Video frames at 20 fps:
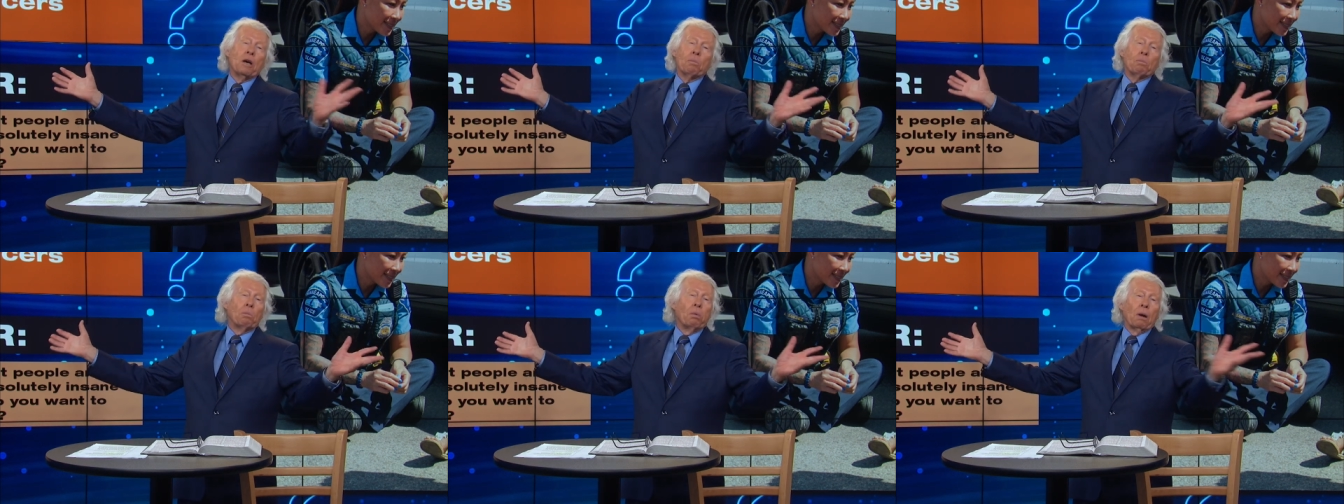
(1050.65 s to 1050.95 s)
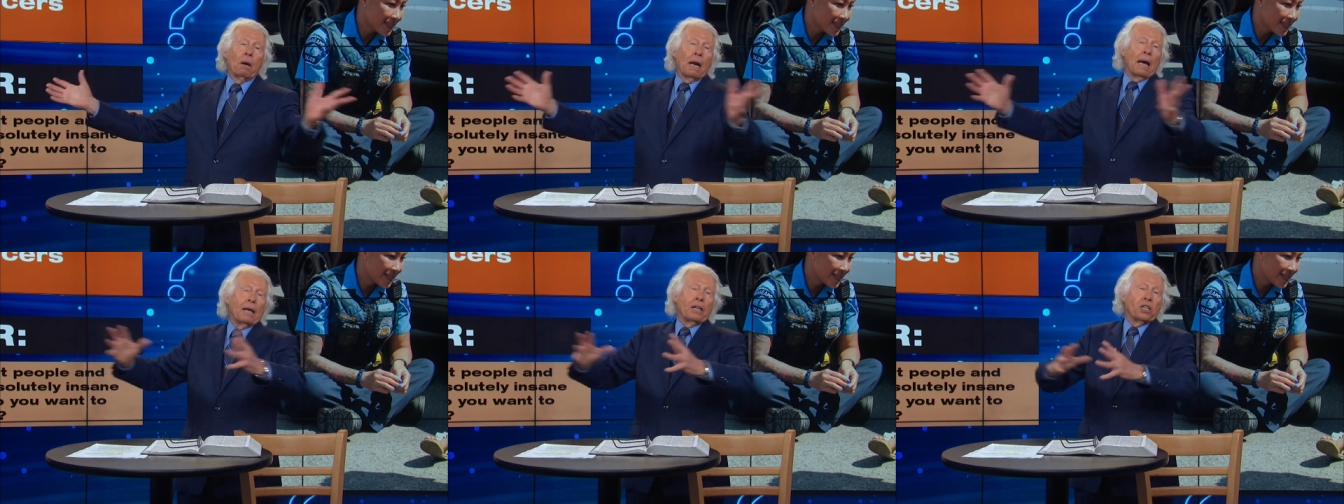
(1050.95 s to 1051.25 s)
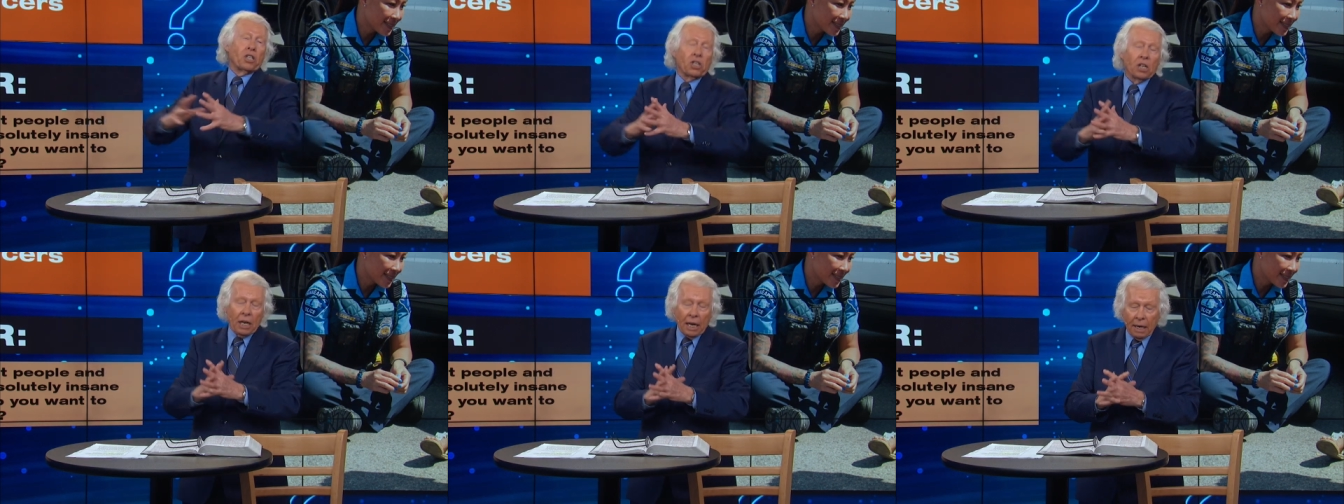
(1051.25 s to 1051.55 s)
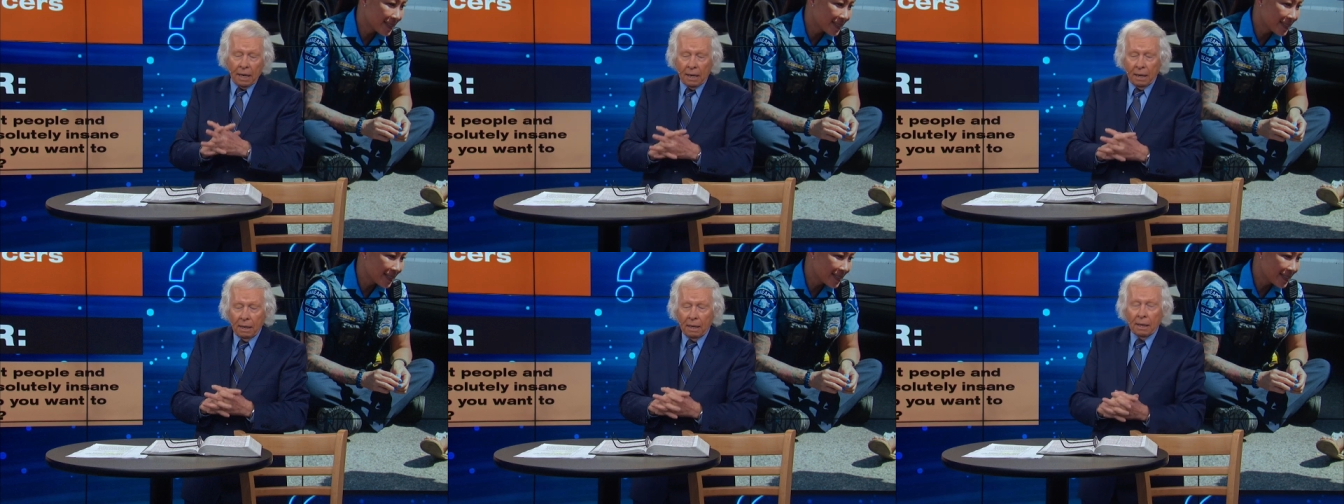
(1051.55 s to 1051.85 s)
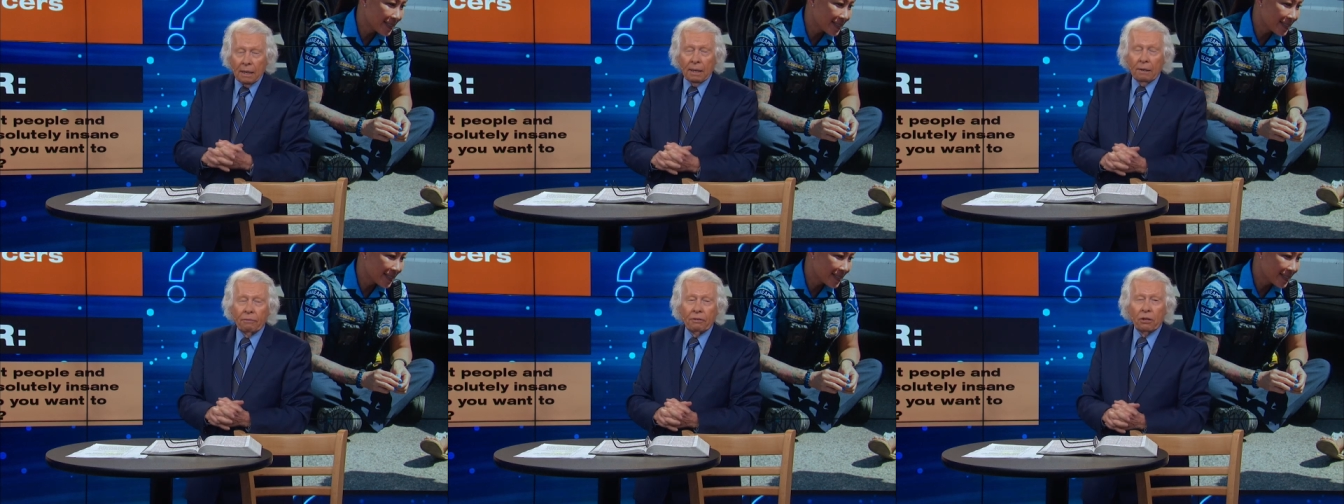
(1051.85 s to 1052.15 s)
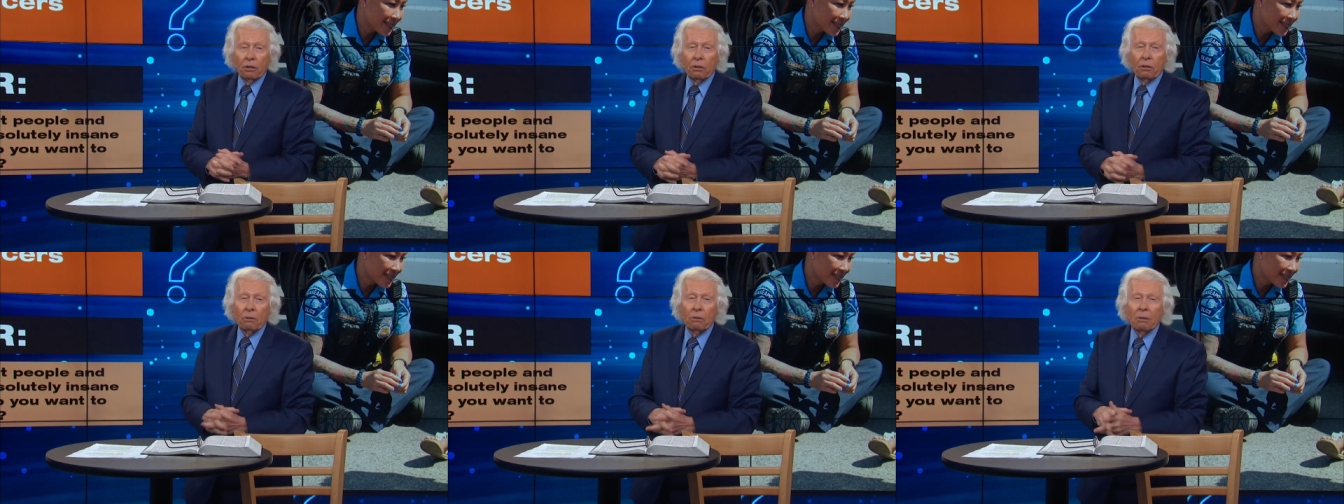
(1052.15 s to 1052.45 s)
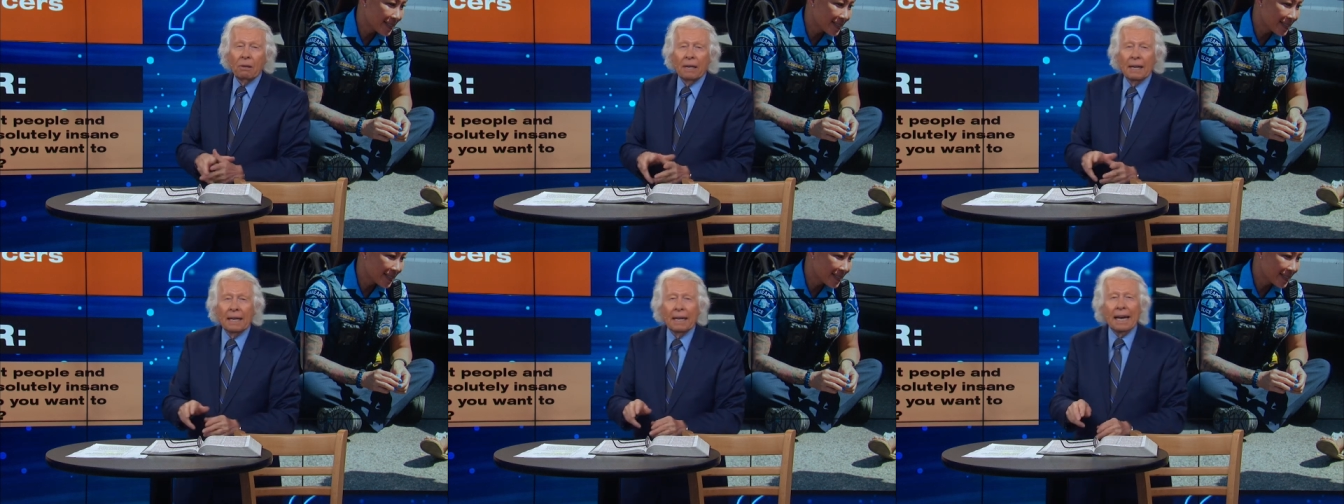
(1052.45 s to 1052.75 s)
bloodshed if
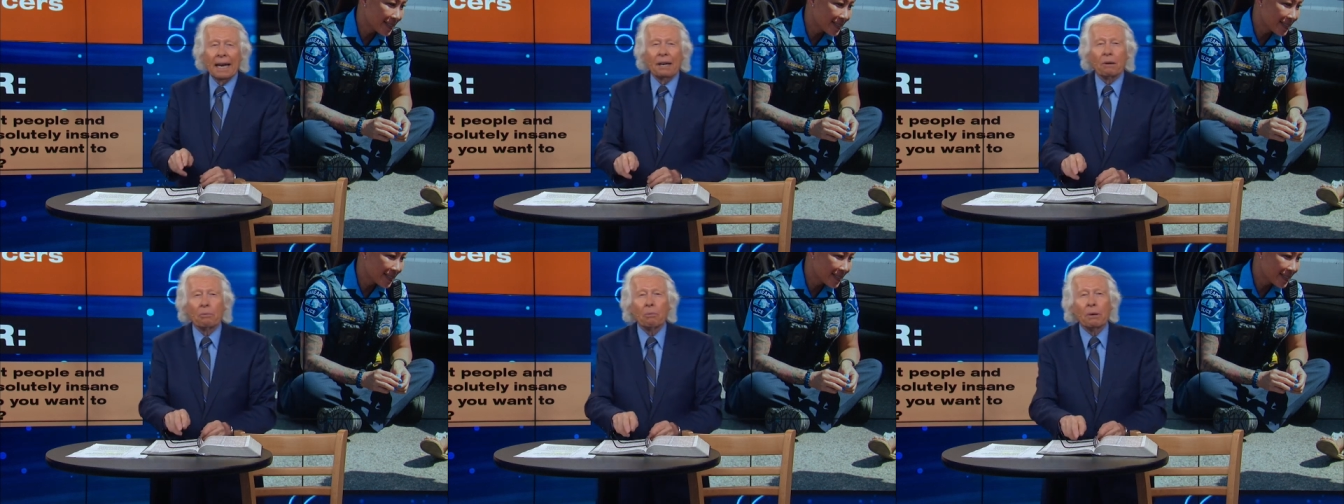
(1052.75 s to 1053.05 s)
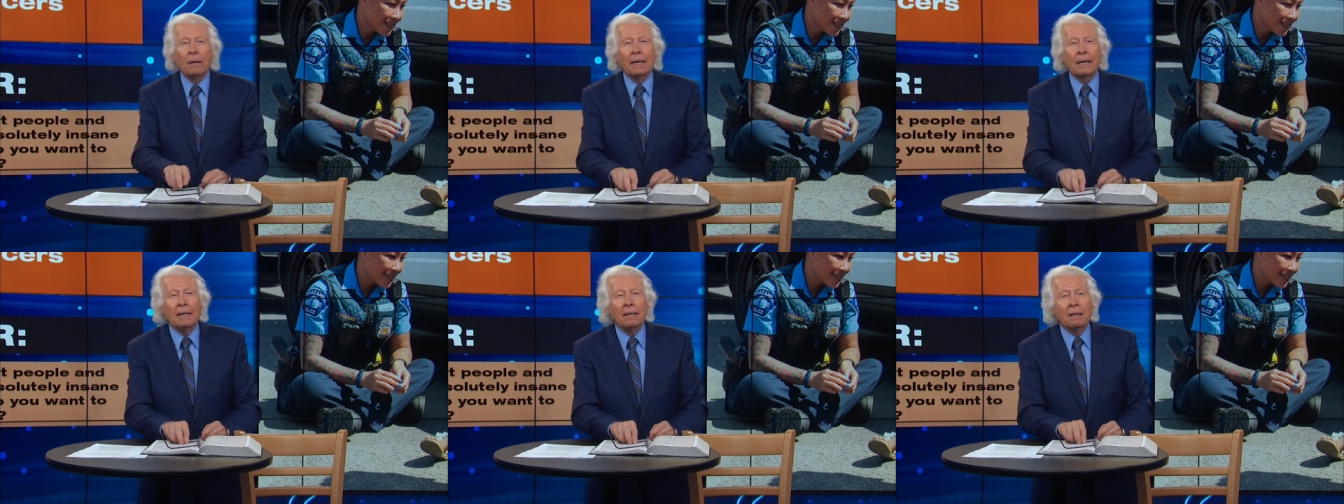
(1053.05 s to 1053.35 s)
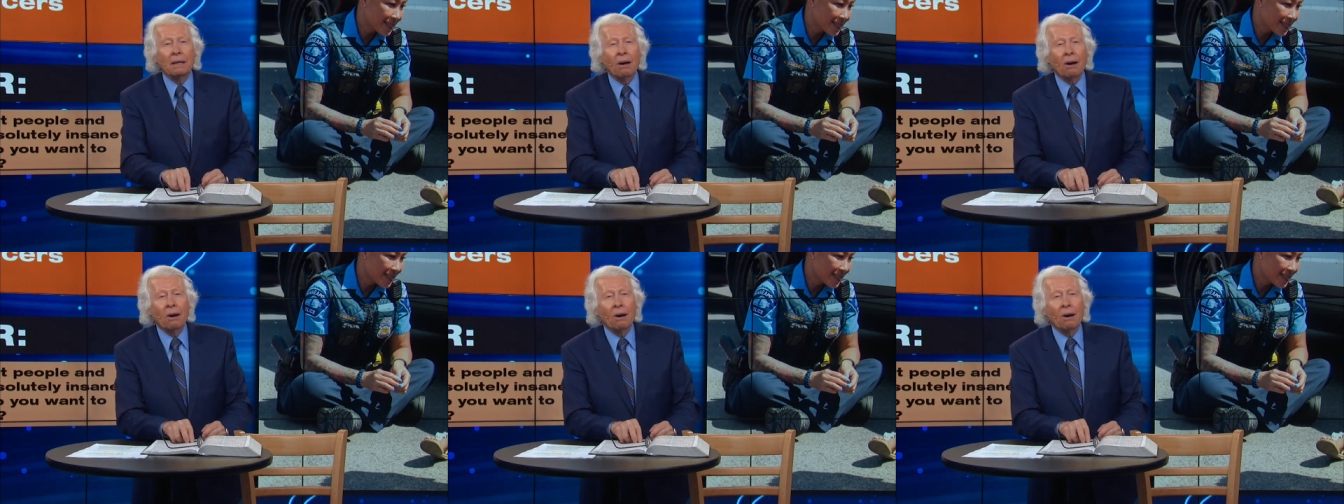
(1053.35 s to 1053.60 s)
you get rid